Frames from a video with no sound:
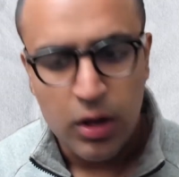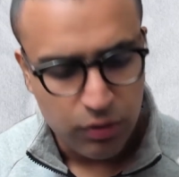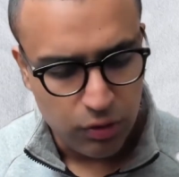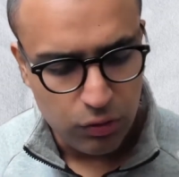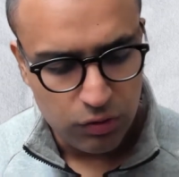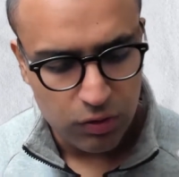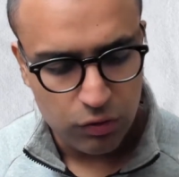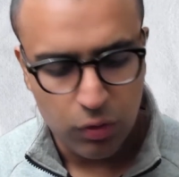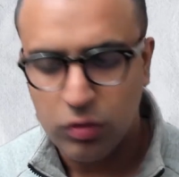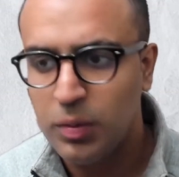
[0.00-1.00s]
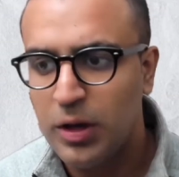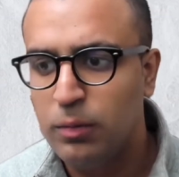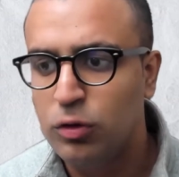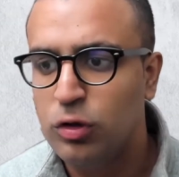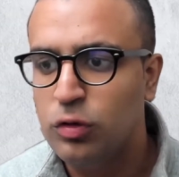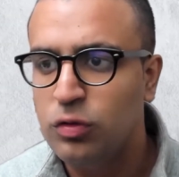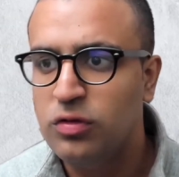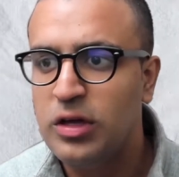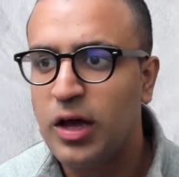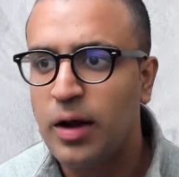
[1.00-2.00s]
The user is going to be able to use
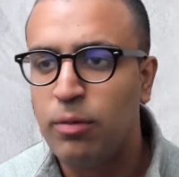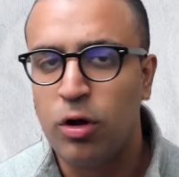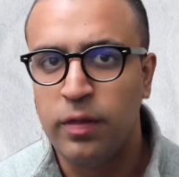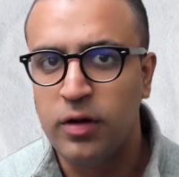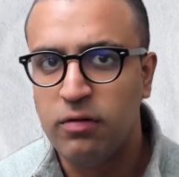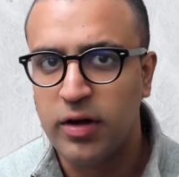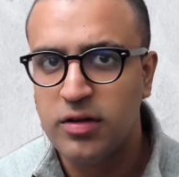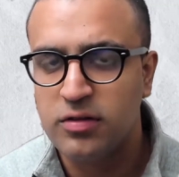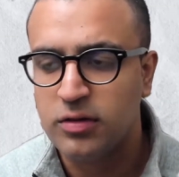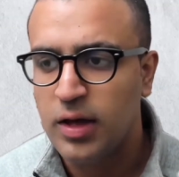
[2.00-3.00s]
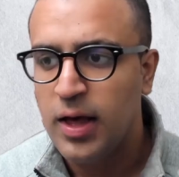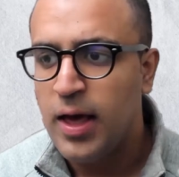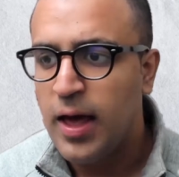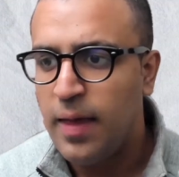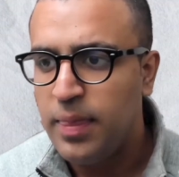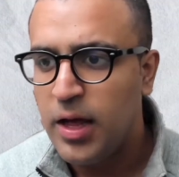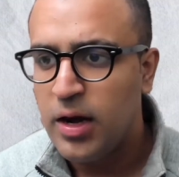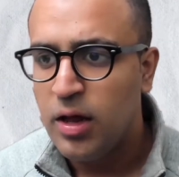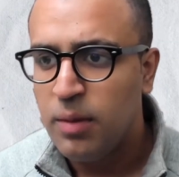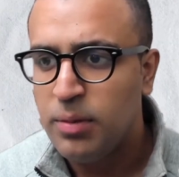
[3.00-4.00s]
the camera on the device and
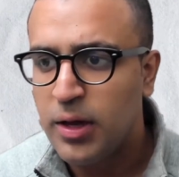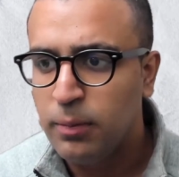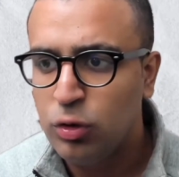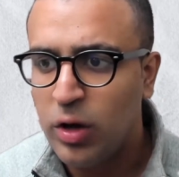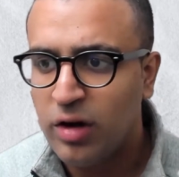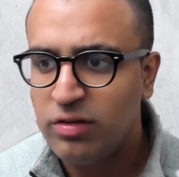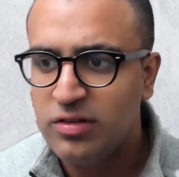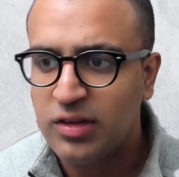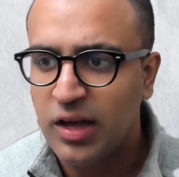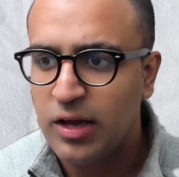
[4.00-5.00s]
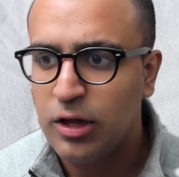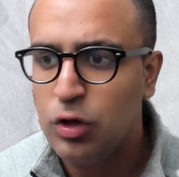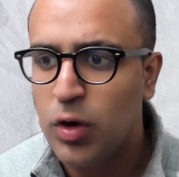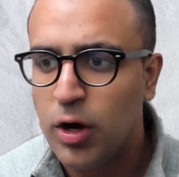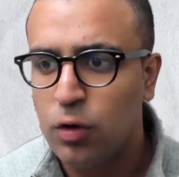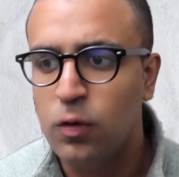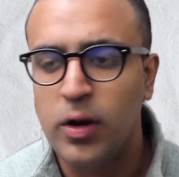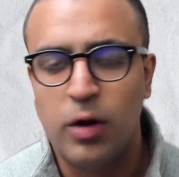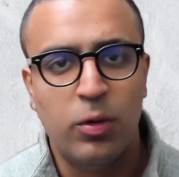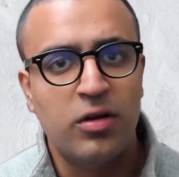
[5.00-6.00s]
then be able to actually scan a QR
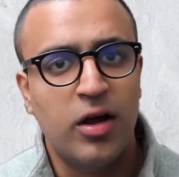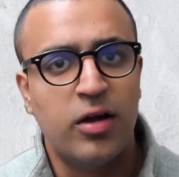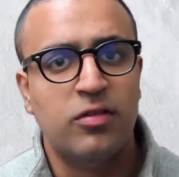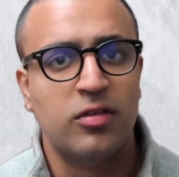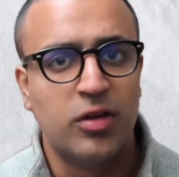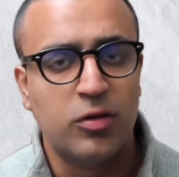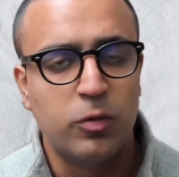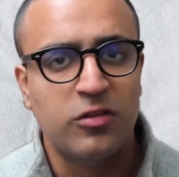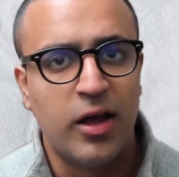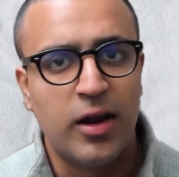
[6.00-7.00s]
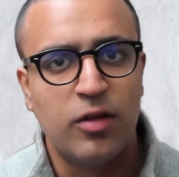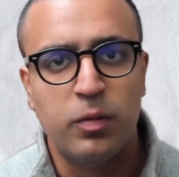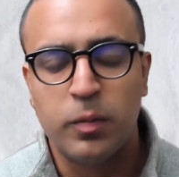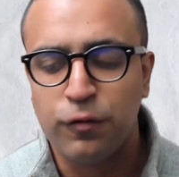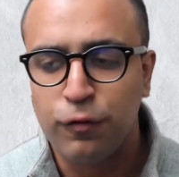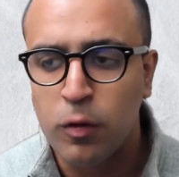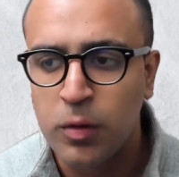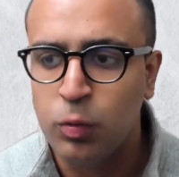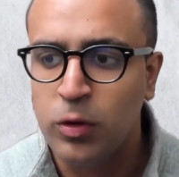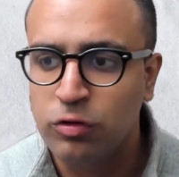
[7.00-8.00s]
code. And when a successful scan has been
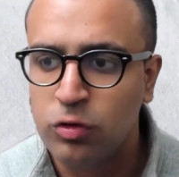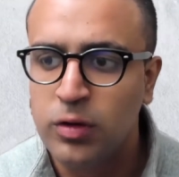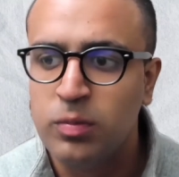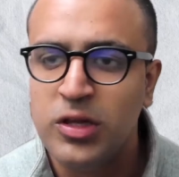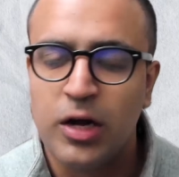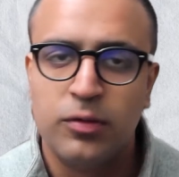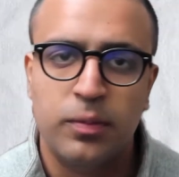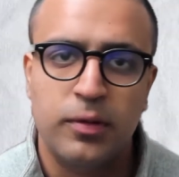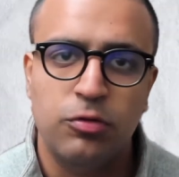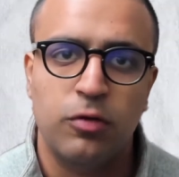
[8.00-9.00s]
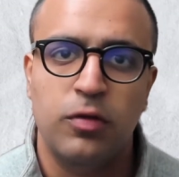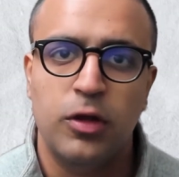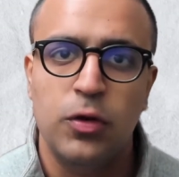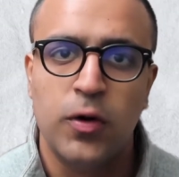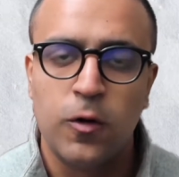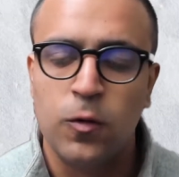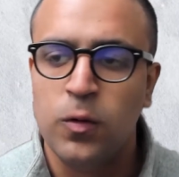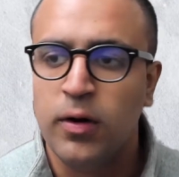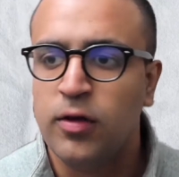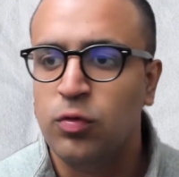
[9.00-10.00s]
performed, we'll show them the actual picture of the QR
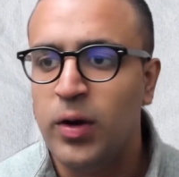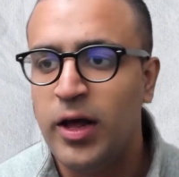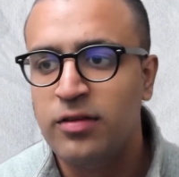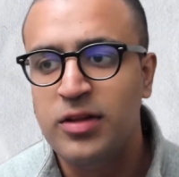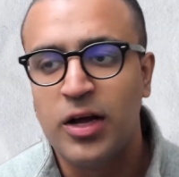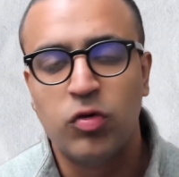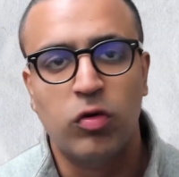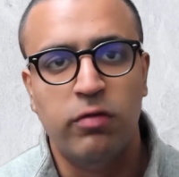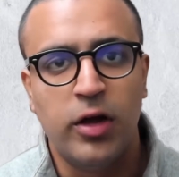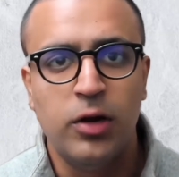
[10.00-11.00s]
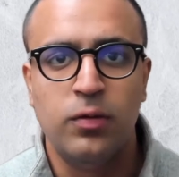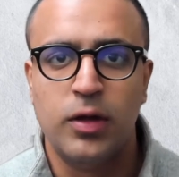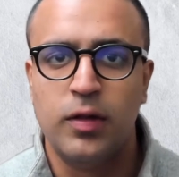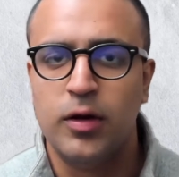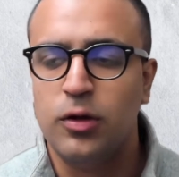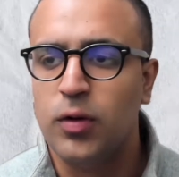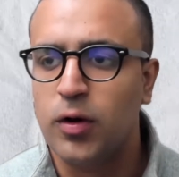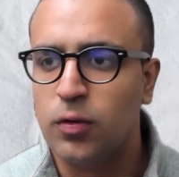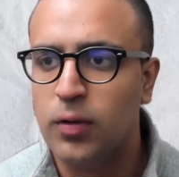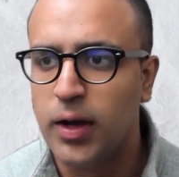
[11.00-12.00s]
code as well as the actual value that that
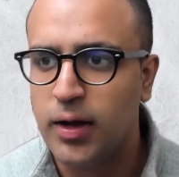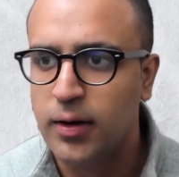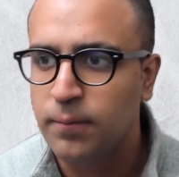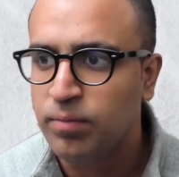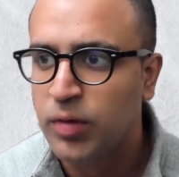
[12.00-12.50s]
QR code had.